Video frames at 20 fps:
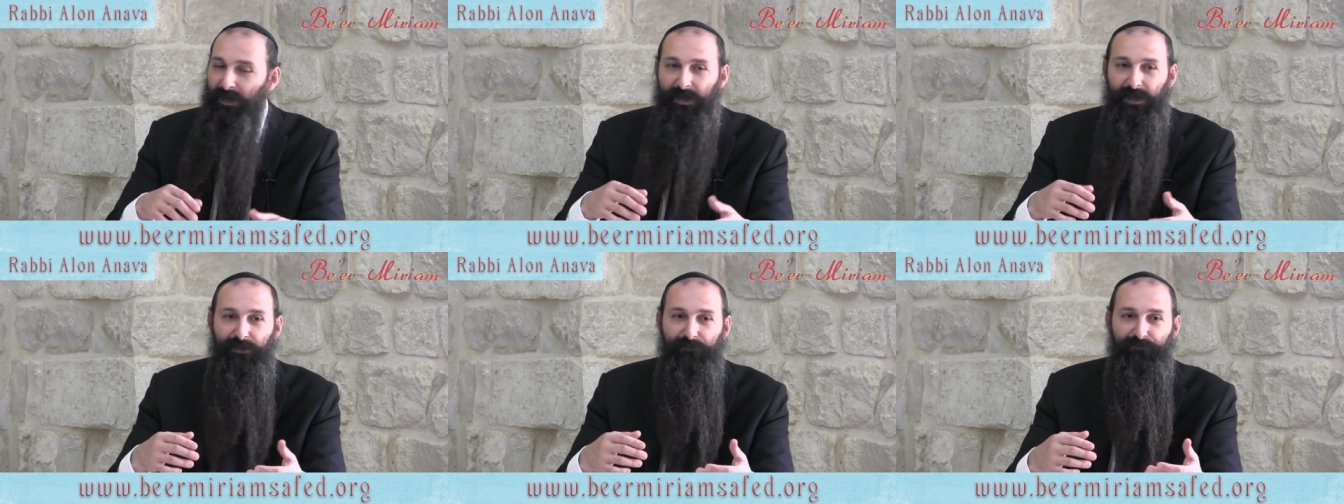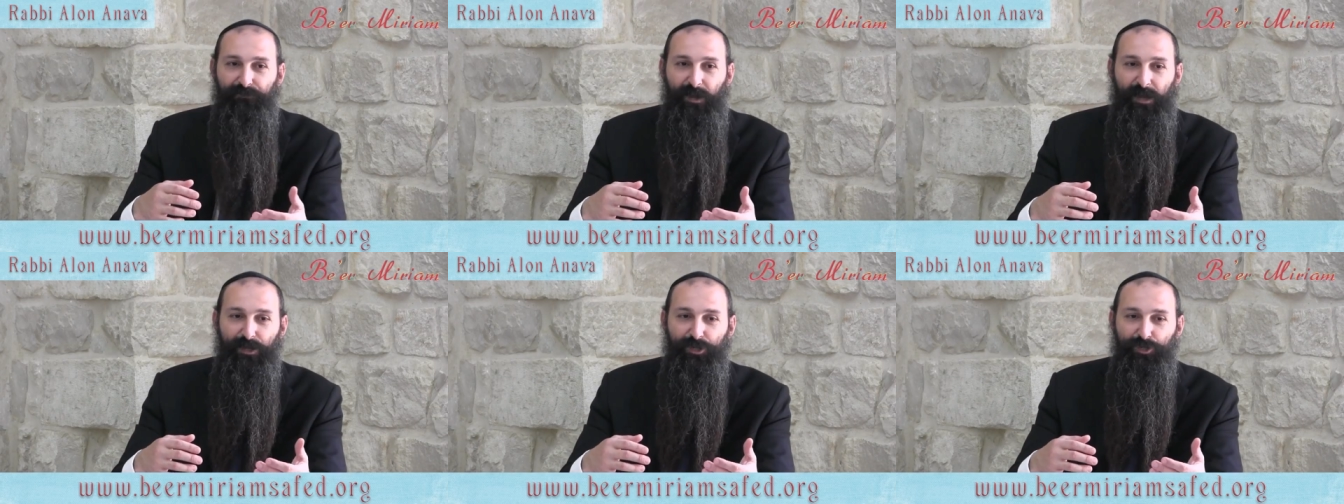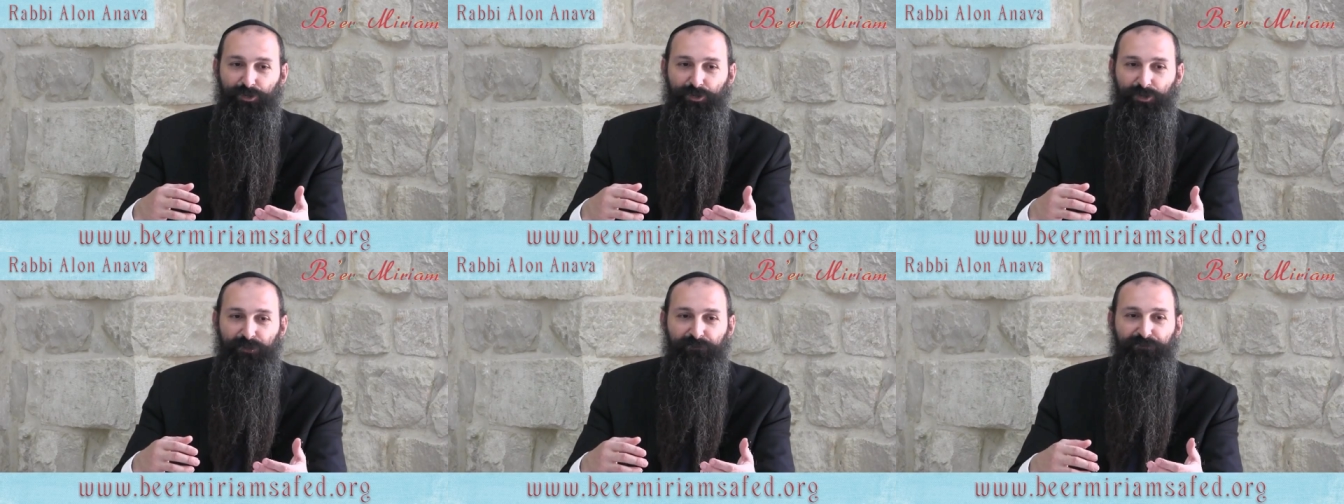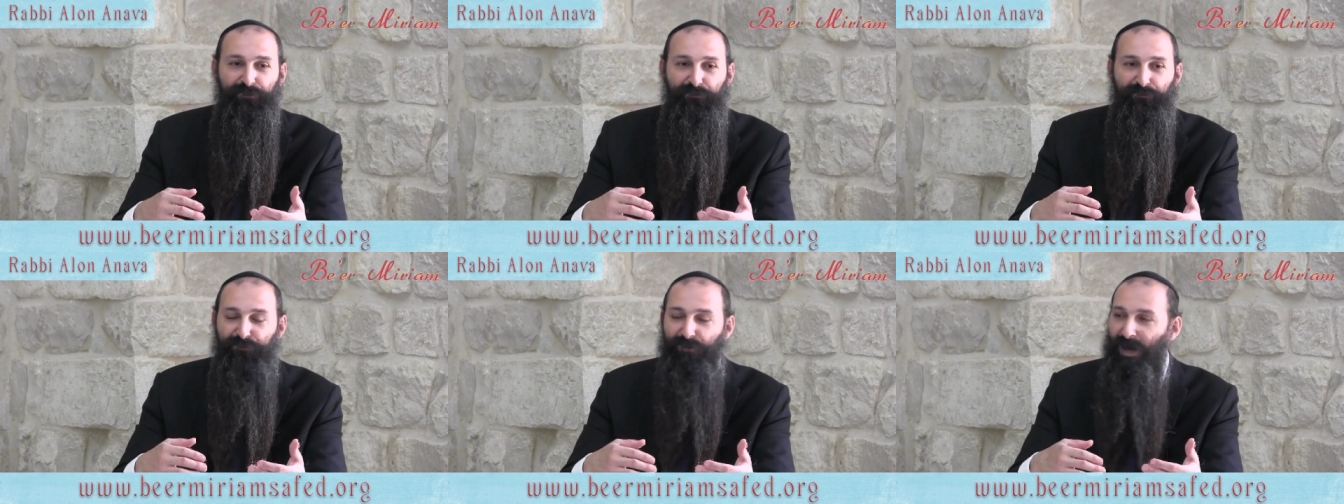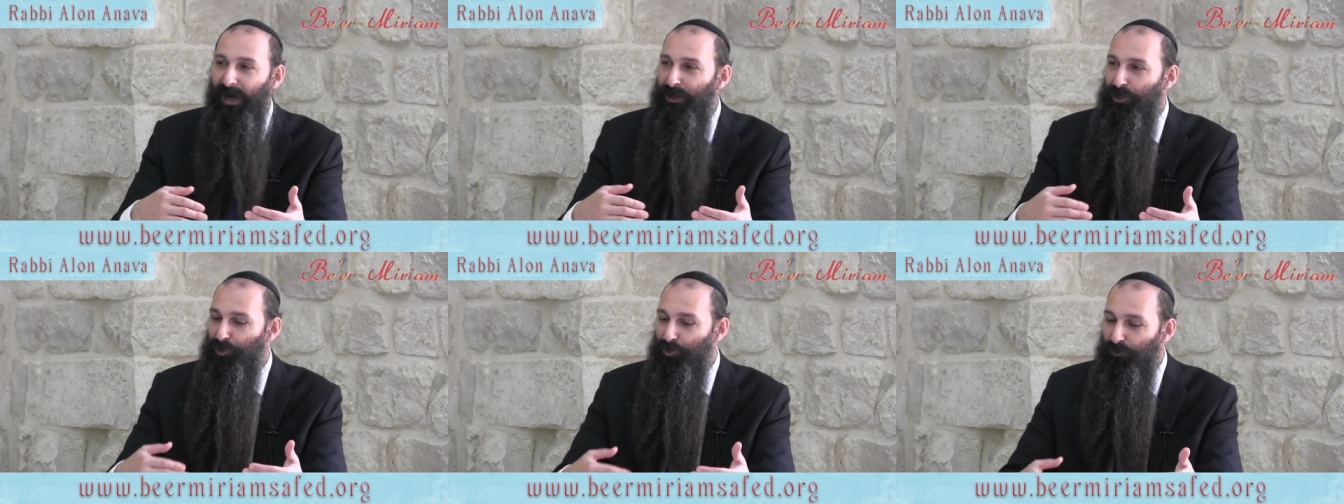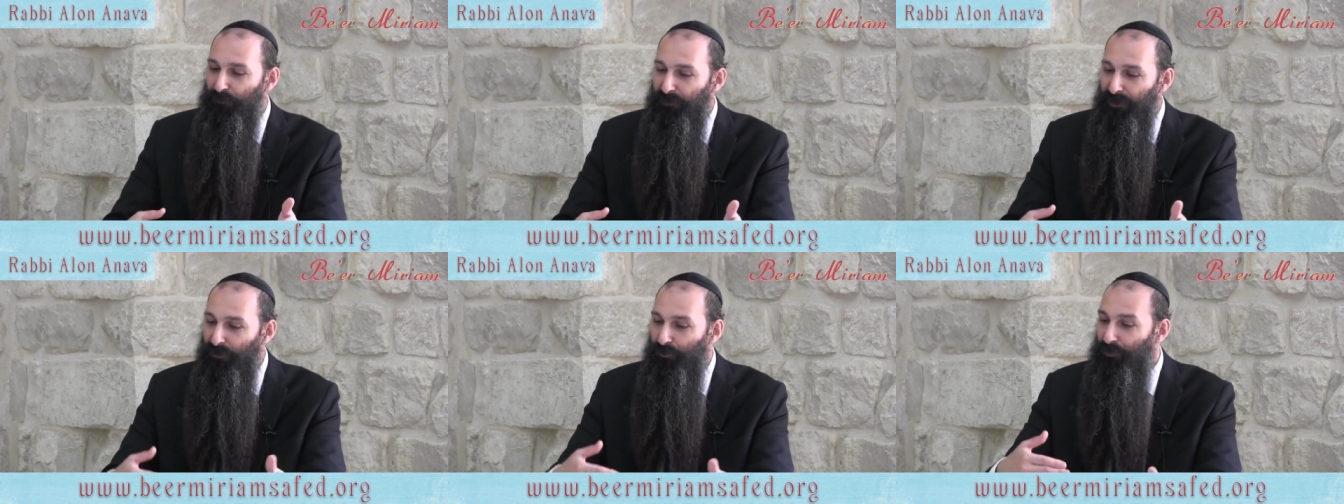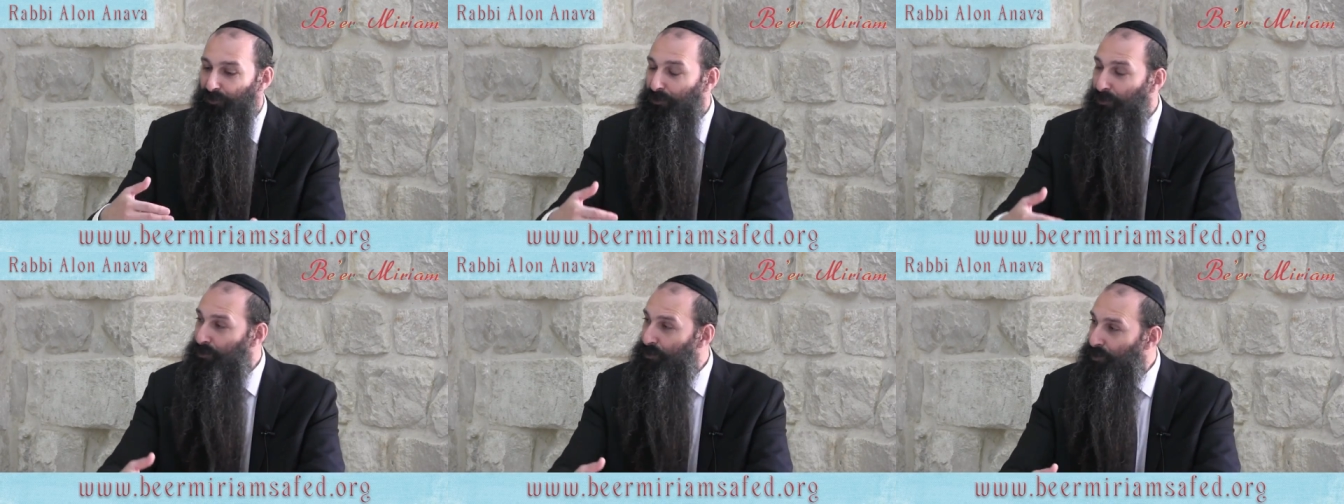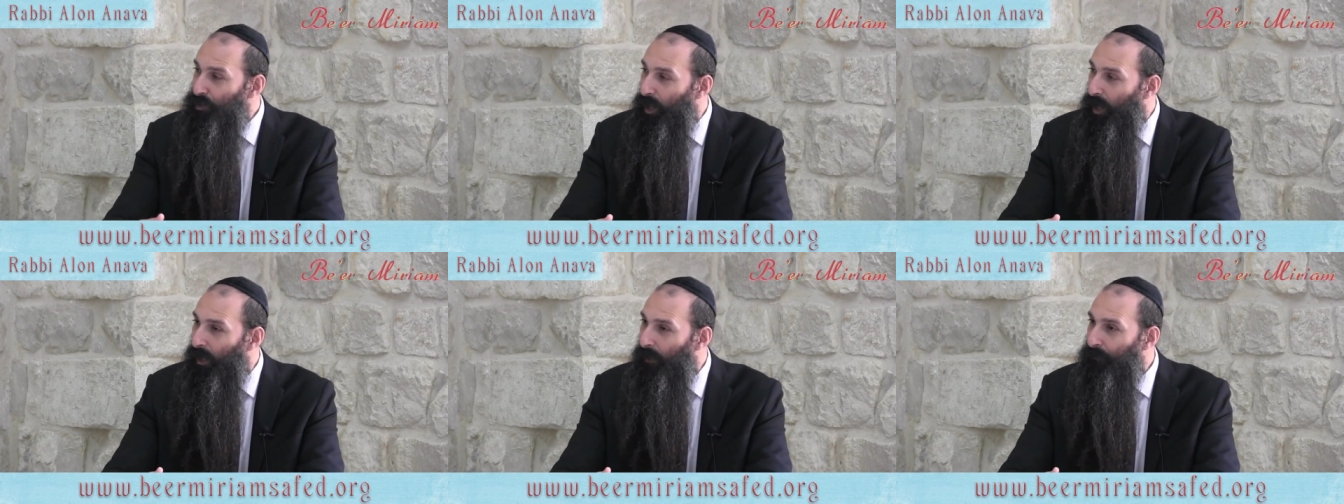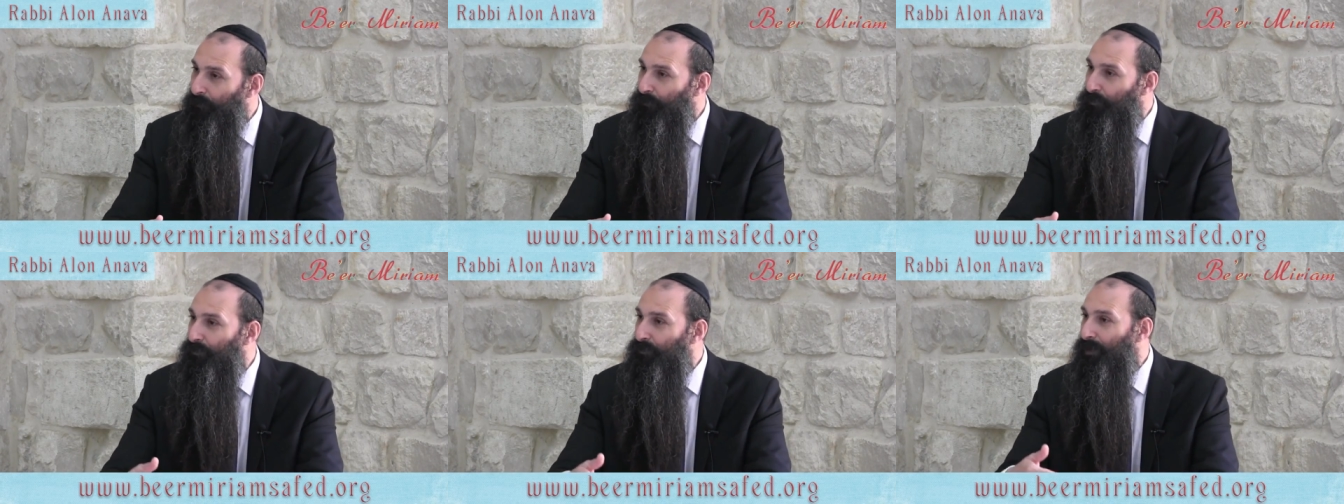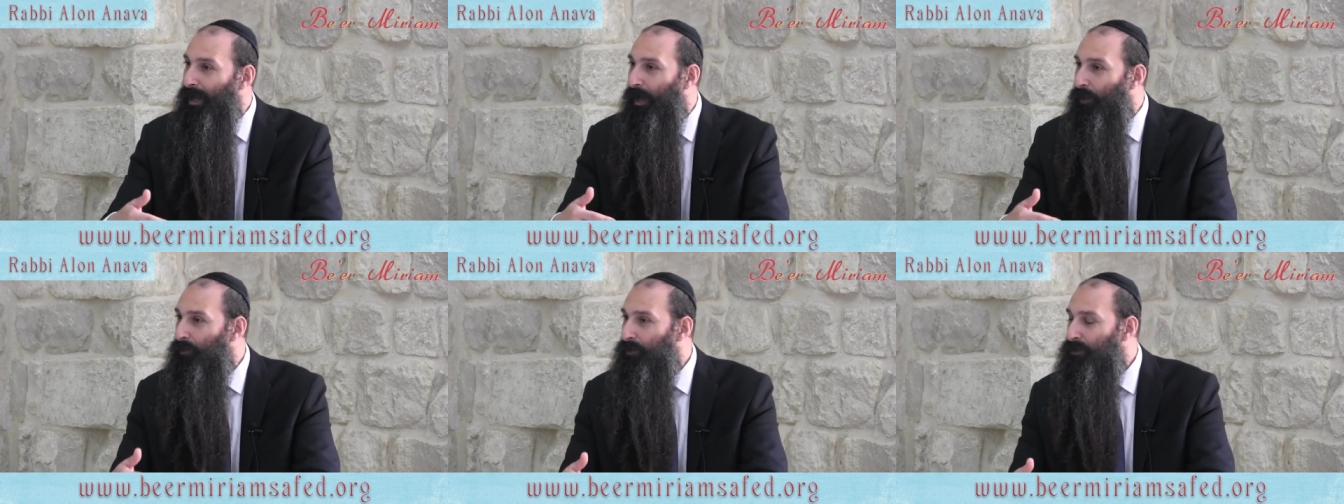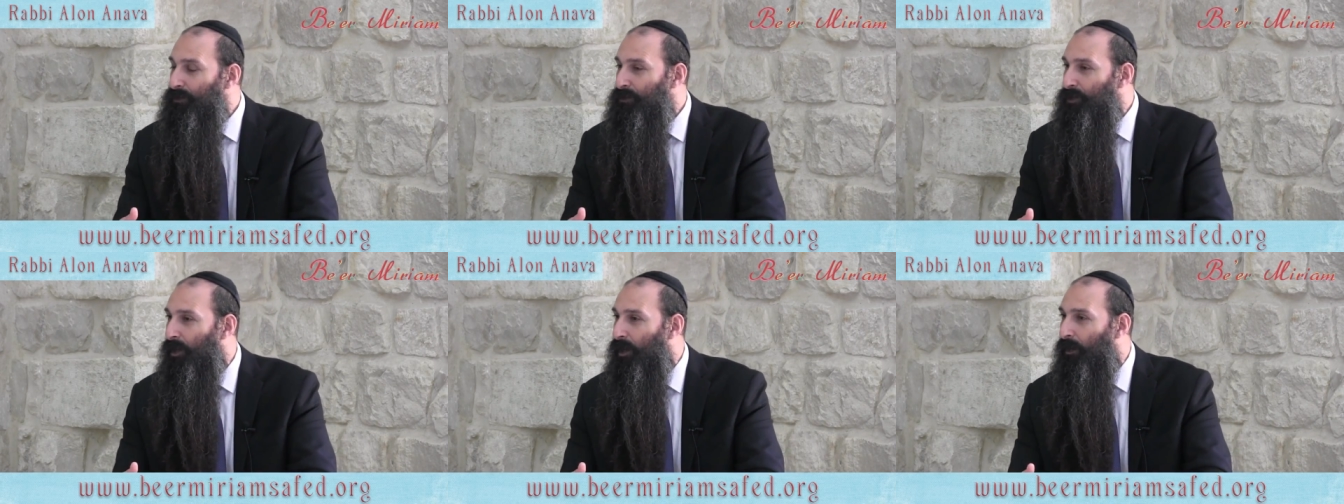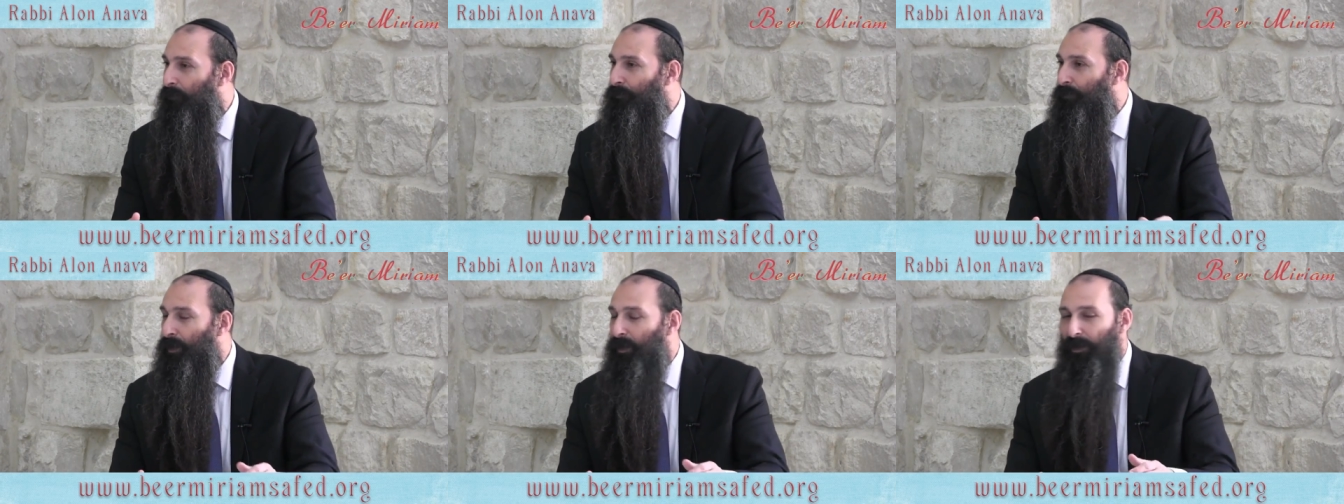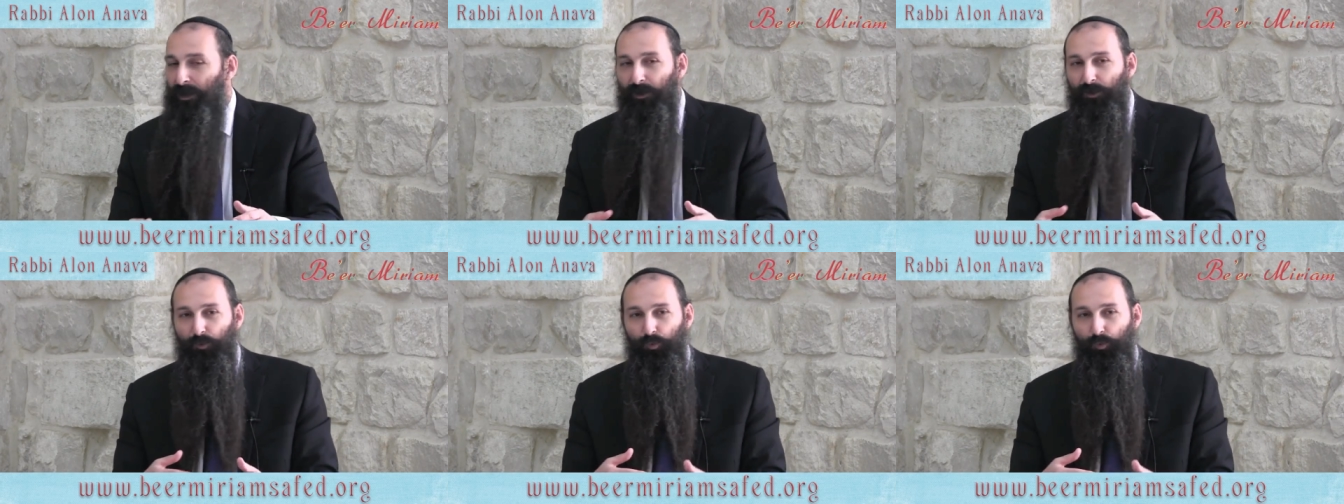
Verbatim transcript: if I should, if the flight should be with a stop, without a stop.